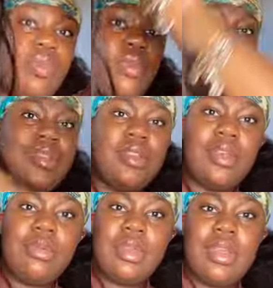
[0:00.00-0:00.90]

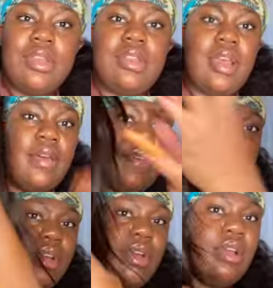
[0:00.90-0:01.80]
Silky as
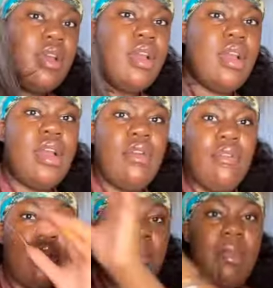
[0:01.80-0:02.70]
ever.
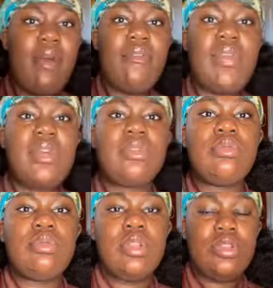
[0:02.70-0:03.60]
Running my fingers
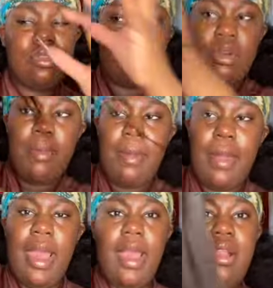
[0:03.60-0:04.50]
through this jaw
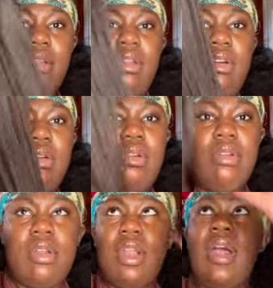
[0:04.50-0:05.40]
mad
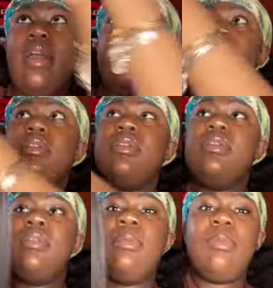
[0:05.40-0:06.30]
long. Like,
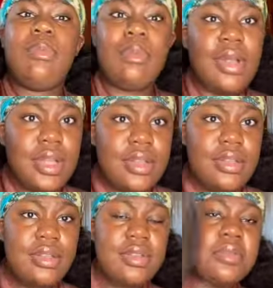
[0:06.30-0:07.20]

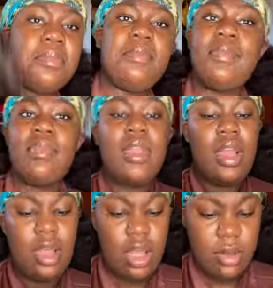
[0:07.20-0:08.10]
what?
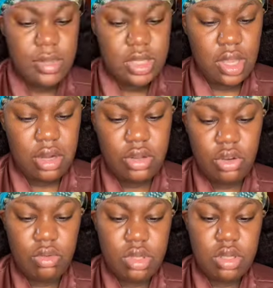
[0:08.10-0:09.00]
I'm excited to throw
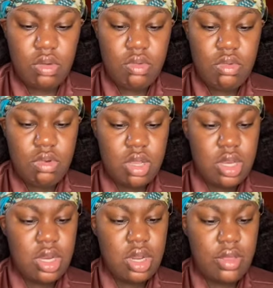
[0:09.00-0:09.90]
this
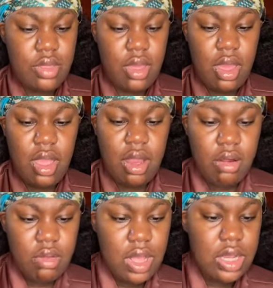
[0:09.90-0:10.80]
on. The
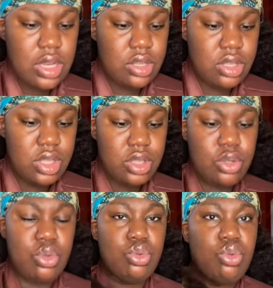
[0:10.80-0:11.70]
hairline is
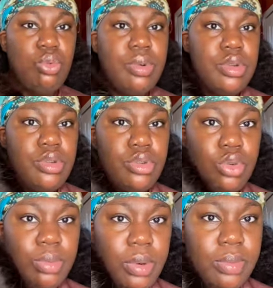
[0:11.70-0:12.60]
super
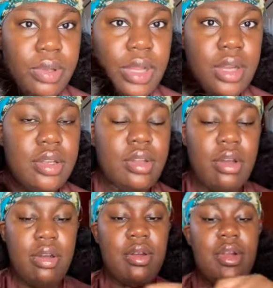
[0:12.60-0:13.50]
duper plucked,
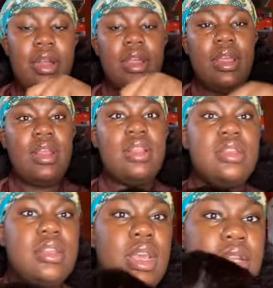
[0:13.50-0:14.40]
y'all. And this
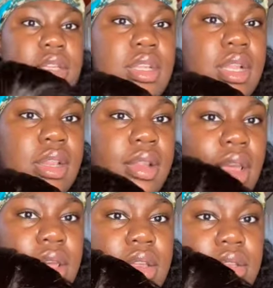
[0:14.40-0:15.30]
is HD
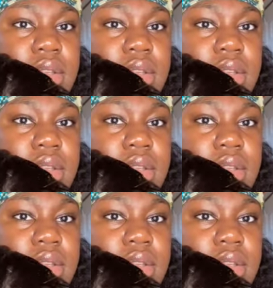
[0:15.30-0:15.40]
lace.